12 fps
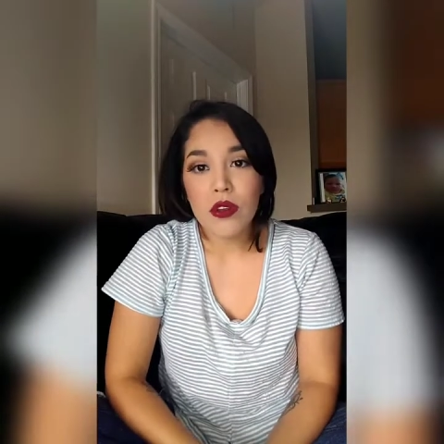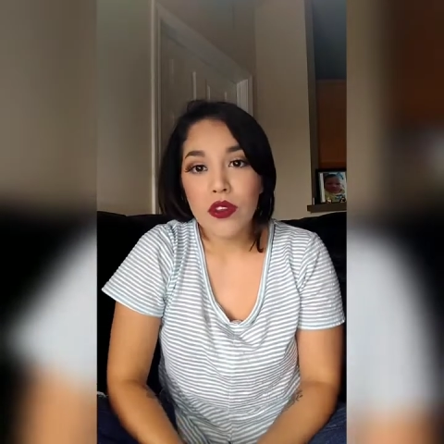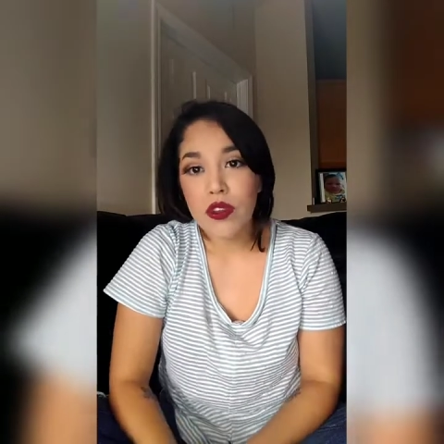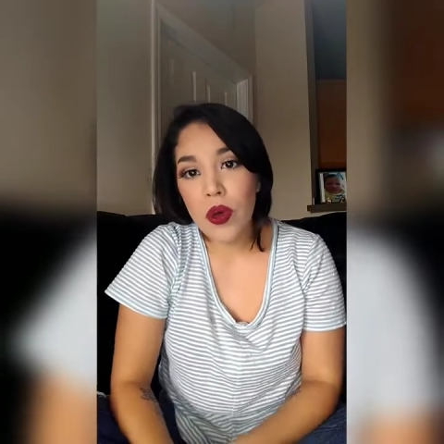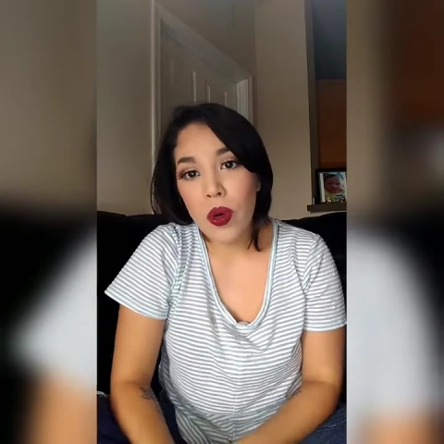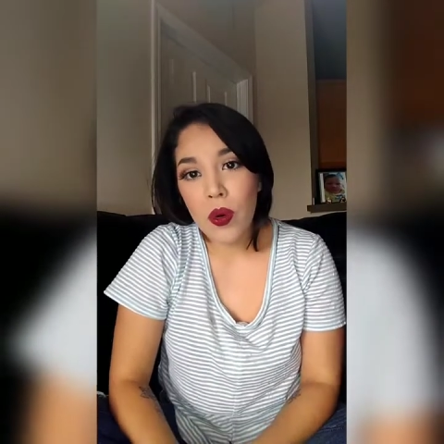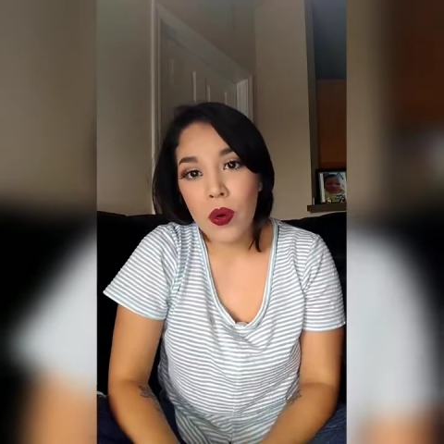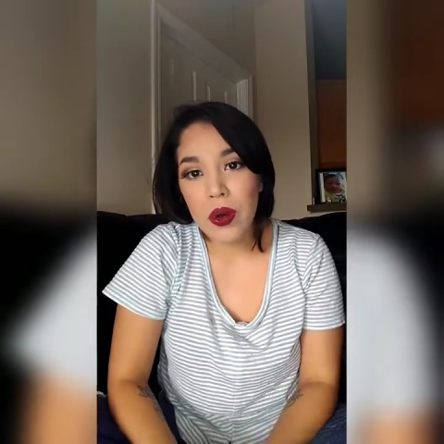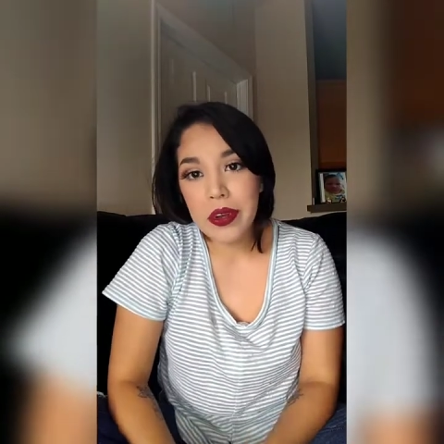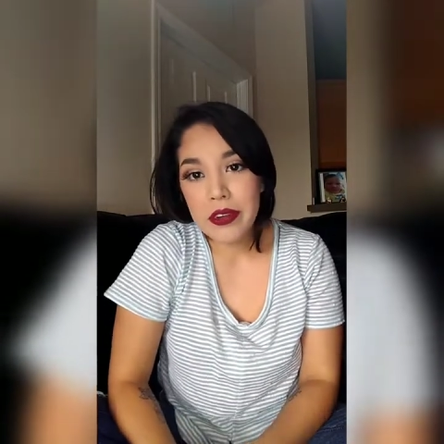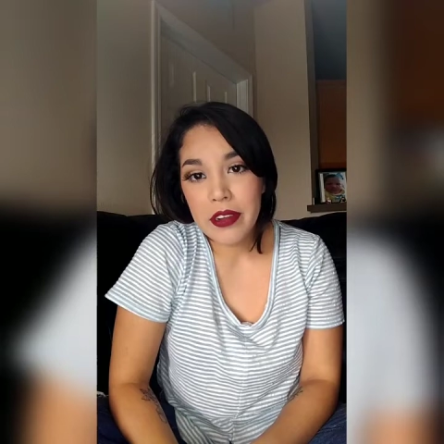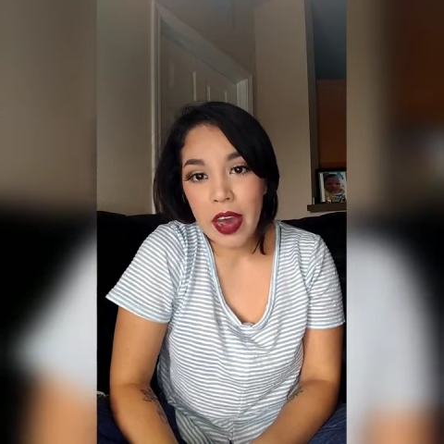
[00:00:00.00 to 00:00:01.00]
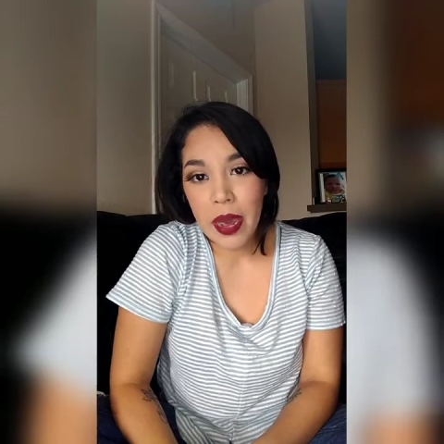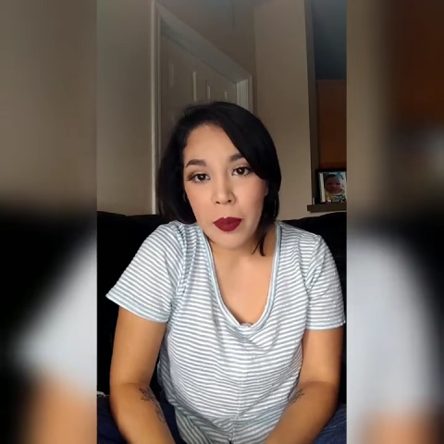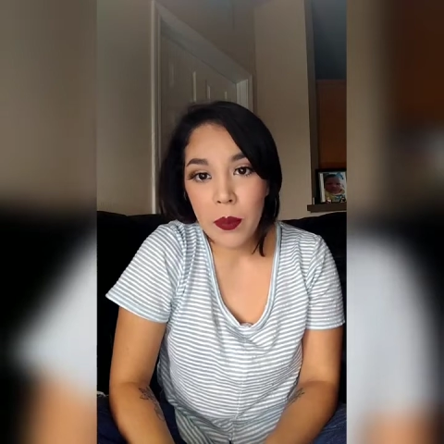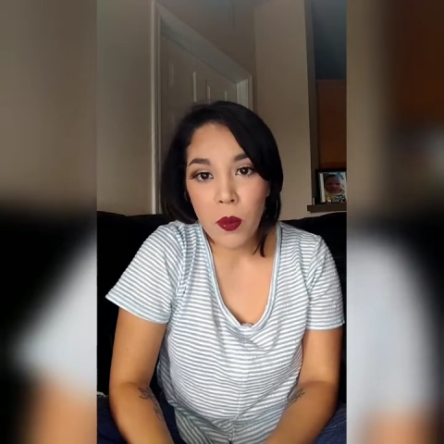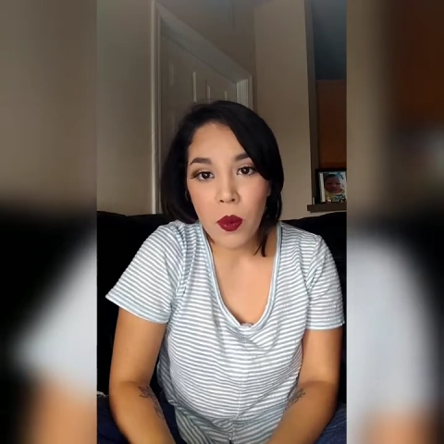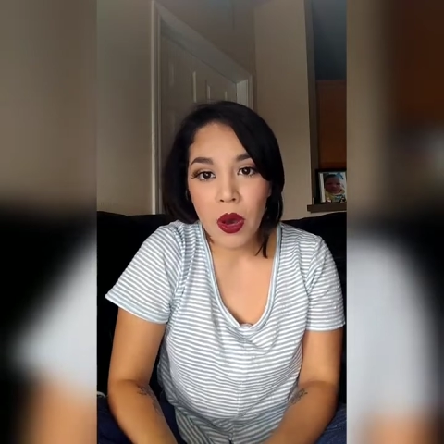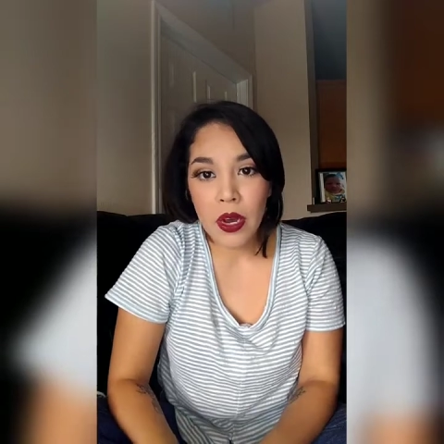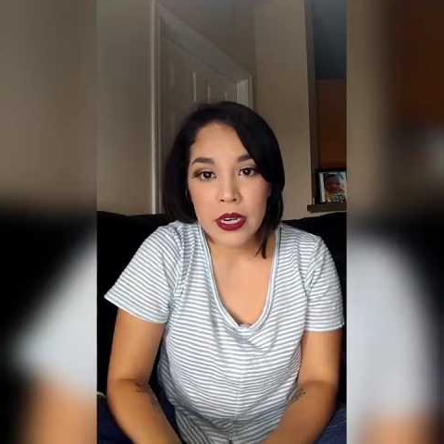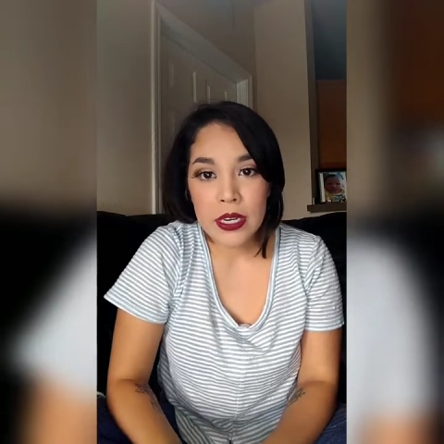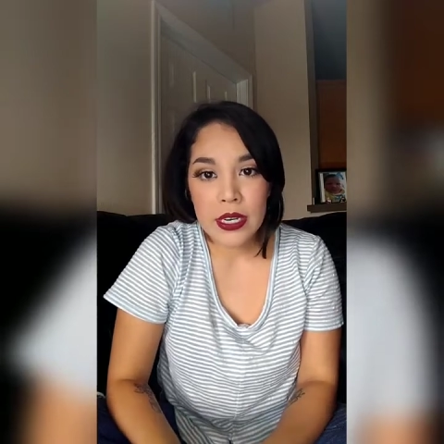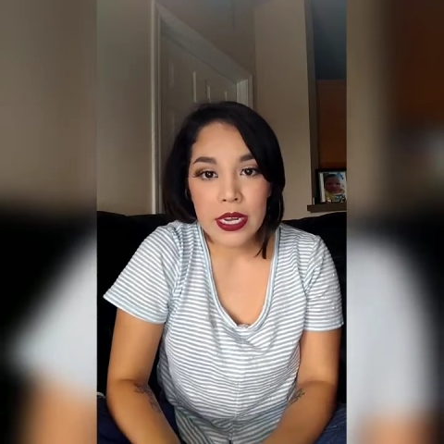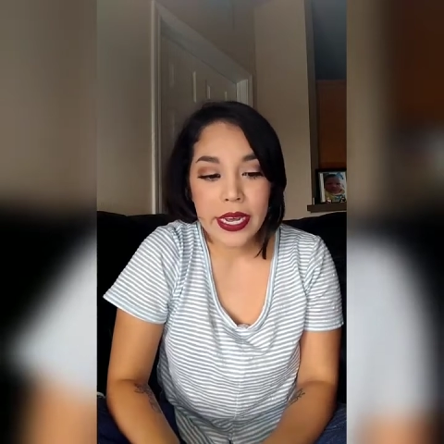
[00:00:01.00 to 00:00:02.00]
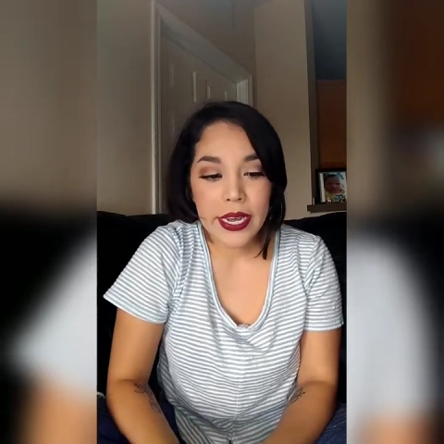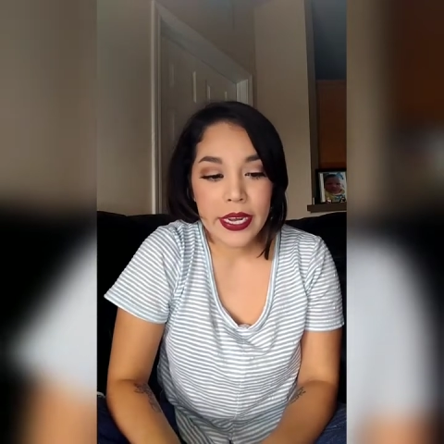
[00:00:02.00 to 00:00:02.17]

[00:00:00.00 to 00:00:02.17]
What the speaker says: So type 1